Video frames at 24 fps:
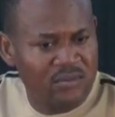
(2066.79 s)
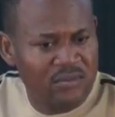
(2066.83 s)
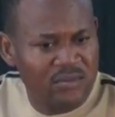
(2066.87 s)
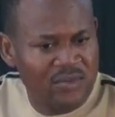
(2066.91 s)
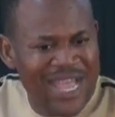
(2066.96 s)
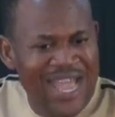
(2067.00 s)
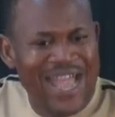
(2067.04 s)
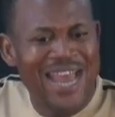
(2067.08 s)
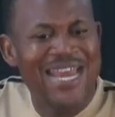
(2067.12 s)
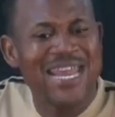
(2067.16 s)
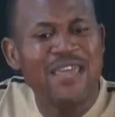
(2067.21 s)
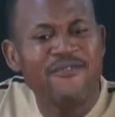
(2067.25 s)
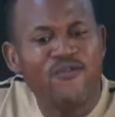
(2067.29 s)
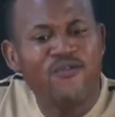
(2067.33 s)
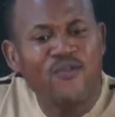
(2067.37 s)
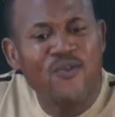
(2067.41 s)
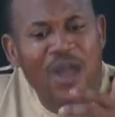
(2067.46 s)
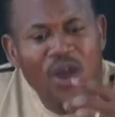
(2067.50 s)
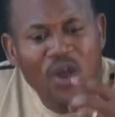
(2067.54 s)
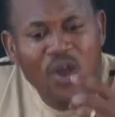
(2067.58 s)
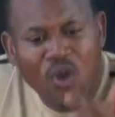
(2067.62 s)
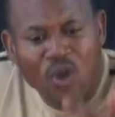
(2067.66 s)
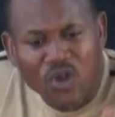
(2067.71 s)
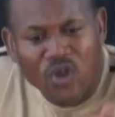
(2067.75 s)
And if you
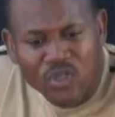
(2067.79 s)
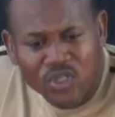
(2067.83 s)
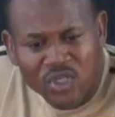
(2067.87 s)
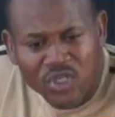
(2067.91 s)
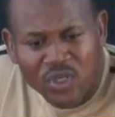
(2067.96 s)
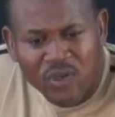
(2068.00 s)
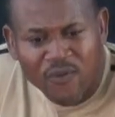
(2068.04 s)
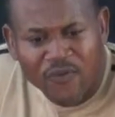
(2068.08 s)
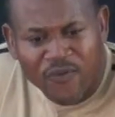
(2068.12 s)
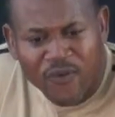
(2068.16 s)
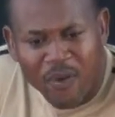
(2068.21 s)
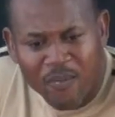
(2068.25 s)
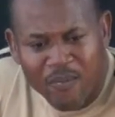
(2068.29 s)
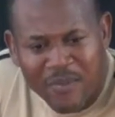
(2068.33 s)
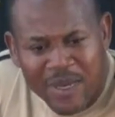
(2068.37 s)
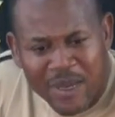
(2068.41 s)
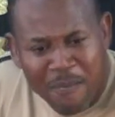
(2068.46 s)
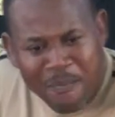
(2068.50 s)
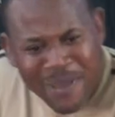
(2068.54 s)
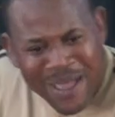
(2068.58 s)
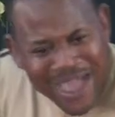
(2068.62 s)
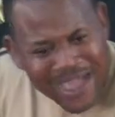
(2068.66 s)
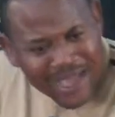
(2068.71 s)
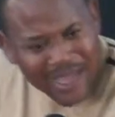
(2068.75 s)
are caught from the
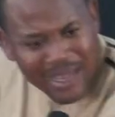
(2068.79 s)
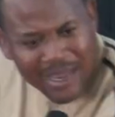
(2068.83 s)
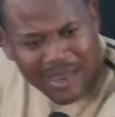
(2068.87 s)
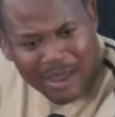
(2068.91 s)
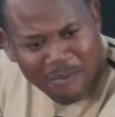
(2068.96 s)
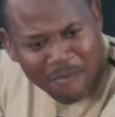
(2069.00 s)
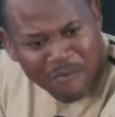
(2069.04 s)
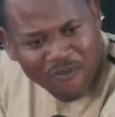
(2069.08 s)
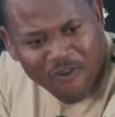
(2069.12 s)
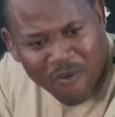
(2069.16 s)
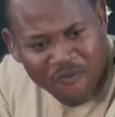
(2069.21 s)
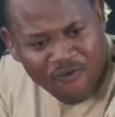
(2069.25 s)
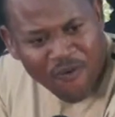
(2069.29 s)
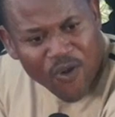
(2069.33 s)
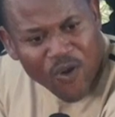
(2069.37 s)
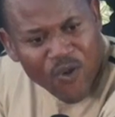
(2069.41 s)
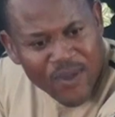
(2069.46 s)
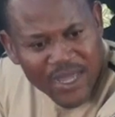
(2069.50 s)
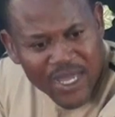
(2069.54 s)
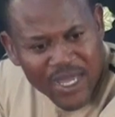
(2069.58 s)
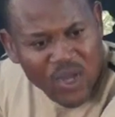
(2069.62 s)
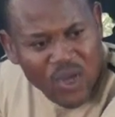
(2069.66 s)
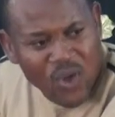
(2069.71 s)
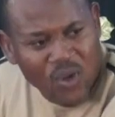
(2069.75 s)
back from
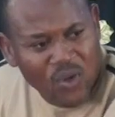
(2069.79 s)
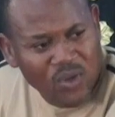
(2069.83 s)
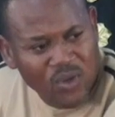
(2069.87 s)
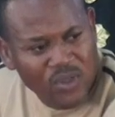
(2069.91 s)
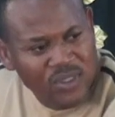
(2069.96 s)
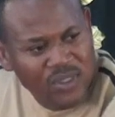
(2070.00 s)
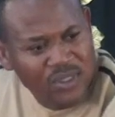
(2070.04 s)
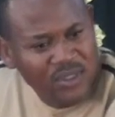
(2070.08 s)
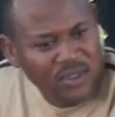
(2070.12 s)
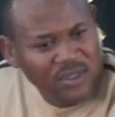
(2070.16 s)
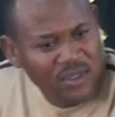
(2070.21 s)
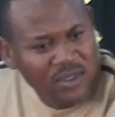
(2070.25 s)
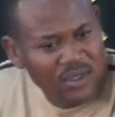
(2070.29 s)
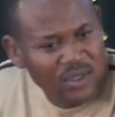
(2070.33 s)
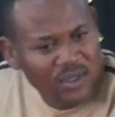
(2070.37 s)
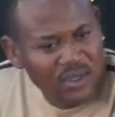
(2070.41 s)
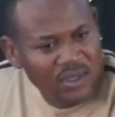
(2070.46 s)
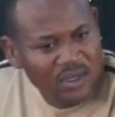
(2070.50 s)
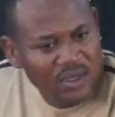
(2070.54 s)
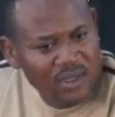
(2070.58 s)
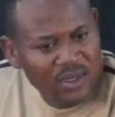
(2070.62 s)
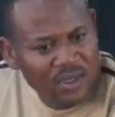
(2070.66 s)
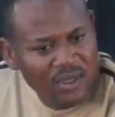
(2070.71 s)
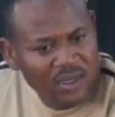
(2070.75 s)
following God
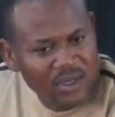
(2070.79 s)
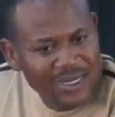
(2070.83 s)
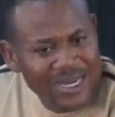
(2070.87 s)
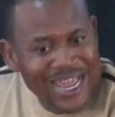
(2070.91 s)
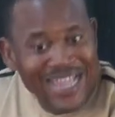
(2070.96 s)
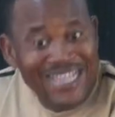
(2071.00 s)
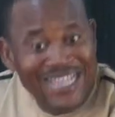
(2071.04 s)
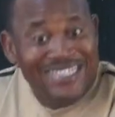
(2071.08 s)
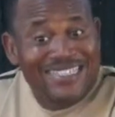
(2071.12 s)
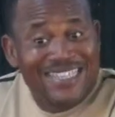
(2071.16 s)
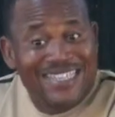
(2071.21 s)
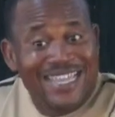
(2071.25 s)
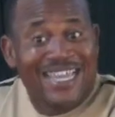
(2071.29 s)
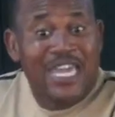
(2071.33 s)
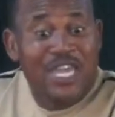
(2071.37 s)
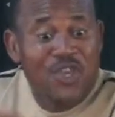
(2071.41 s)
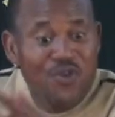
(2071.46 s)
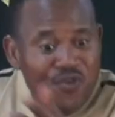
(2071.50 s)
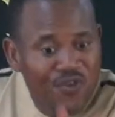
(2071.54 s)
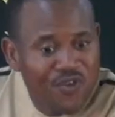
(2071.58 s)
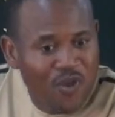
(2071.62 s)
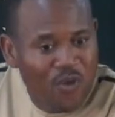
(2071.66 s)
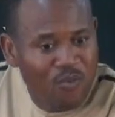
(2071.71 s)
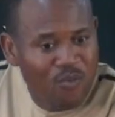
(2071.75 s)
that is taking
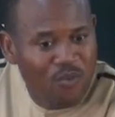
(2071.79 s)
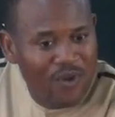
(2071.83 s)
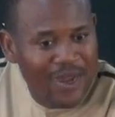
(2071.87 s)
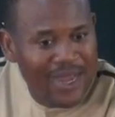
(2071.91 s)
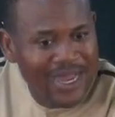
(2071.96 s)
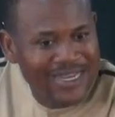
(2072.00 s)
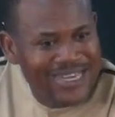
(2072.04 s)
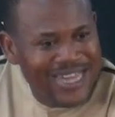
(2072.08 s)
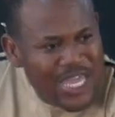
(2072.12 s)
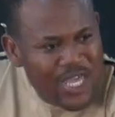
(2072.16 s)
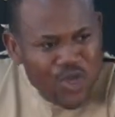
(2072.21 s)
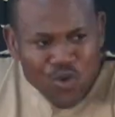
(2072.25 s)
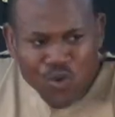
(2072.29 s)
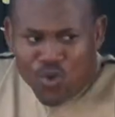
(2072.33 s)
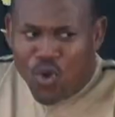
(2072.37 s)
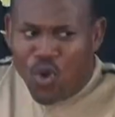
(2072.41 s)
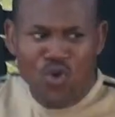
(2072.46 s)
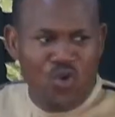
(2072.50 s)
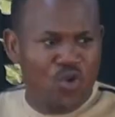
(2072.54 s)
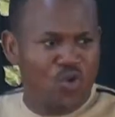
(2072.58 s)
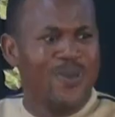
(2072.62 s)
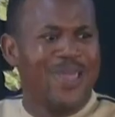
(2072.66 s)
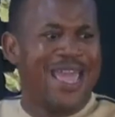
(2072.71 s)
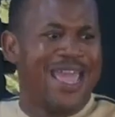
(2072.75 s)
you somewhere, then you go
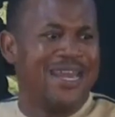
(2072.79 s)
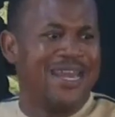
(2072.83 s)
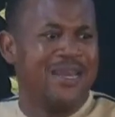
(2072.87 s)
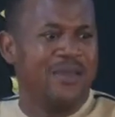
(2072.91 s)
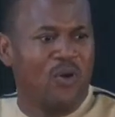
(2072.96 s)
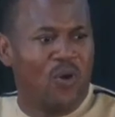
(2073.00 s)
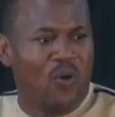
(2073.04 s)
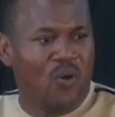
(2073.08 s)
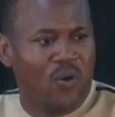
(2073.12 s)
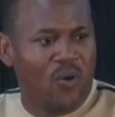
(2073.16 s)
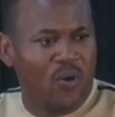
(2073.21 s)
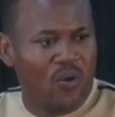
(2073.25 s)
nowhere anymore.